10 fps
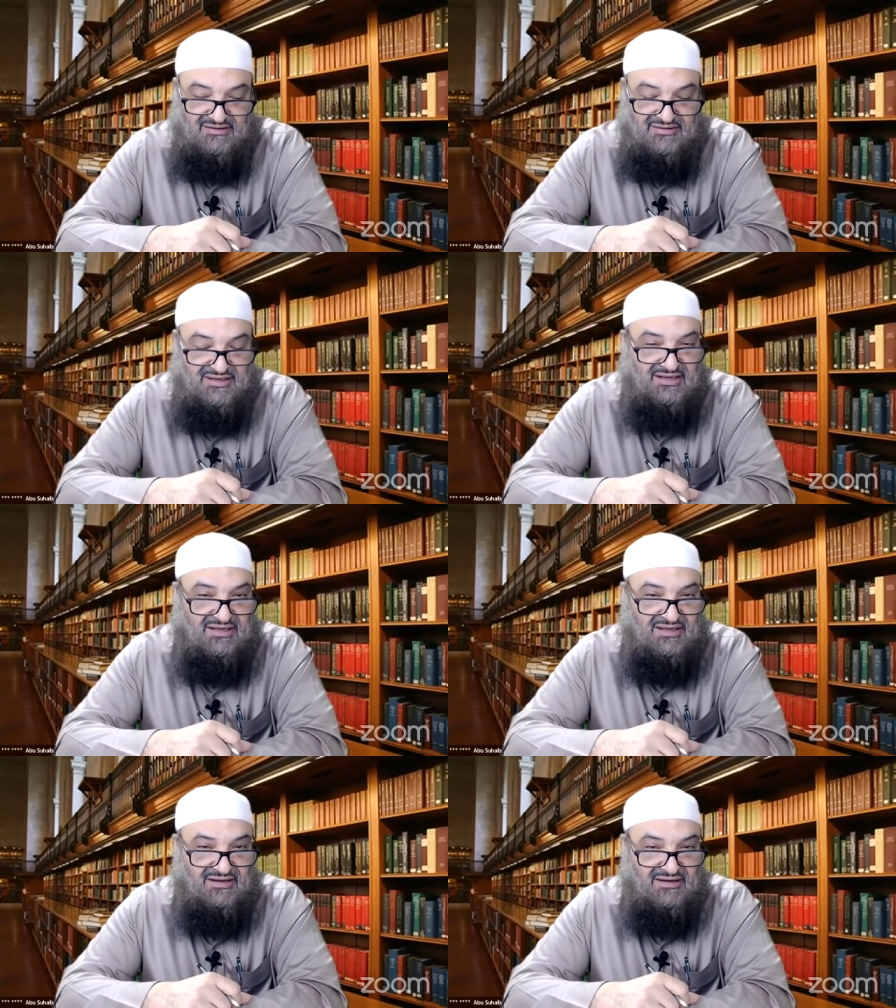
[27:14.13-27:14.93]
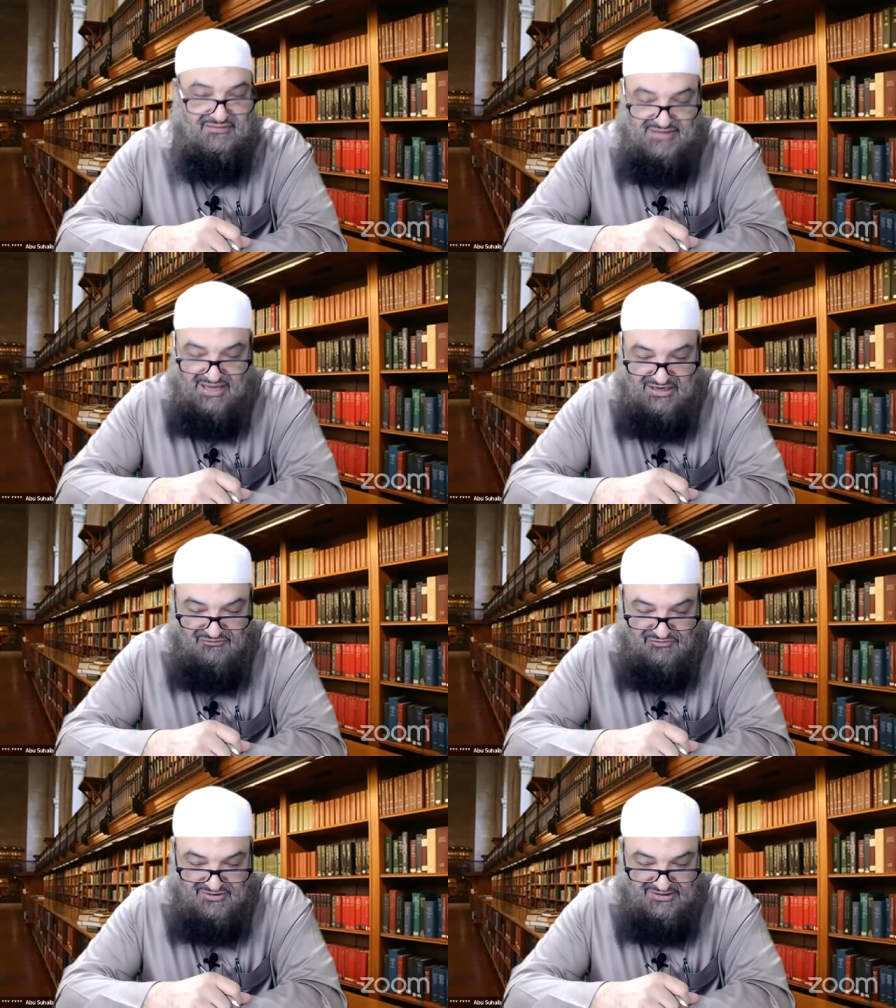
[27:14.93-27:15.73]
the day
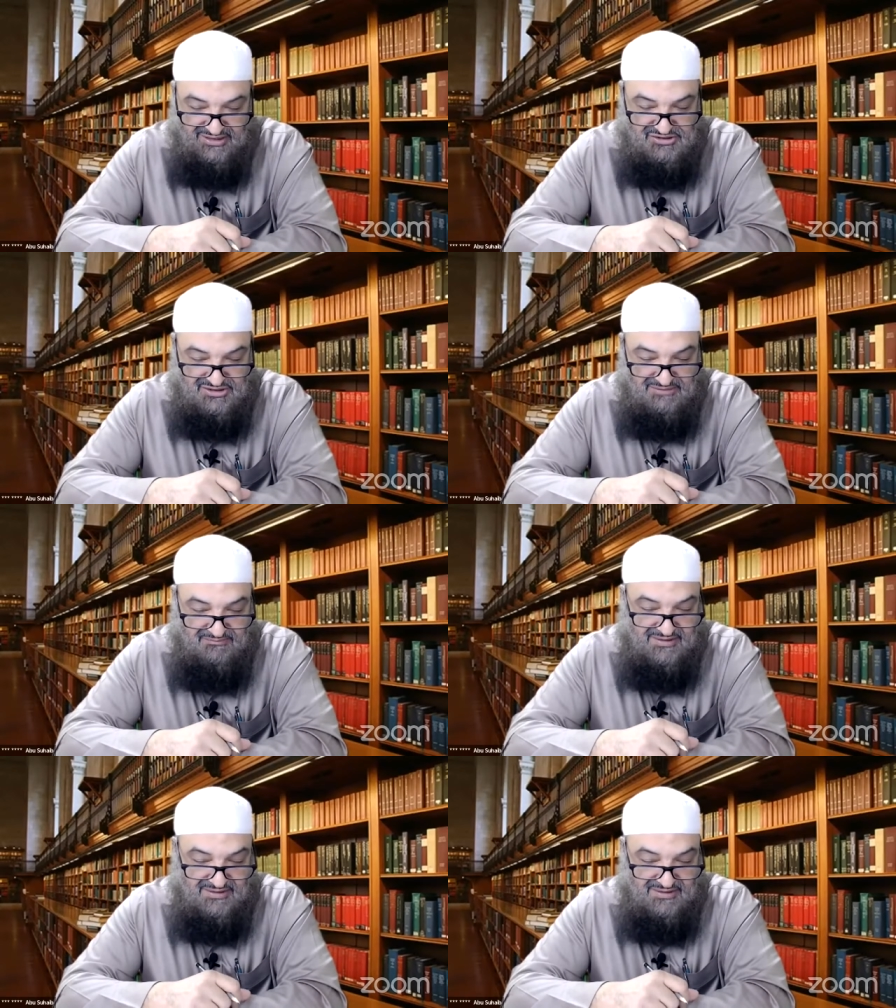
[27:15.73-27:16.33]
of resurrection.